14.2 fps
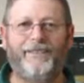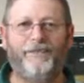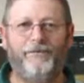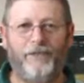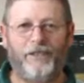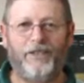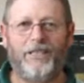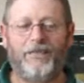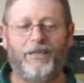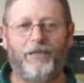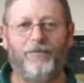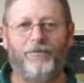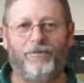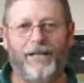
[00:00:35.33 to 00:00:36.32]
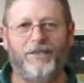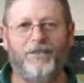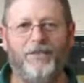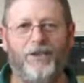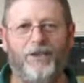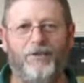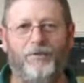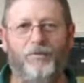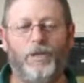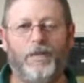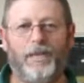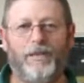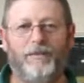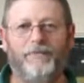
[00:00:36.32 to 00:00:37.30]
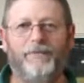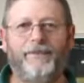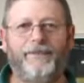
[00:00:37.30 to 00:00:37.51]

fixing the thread so that we can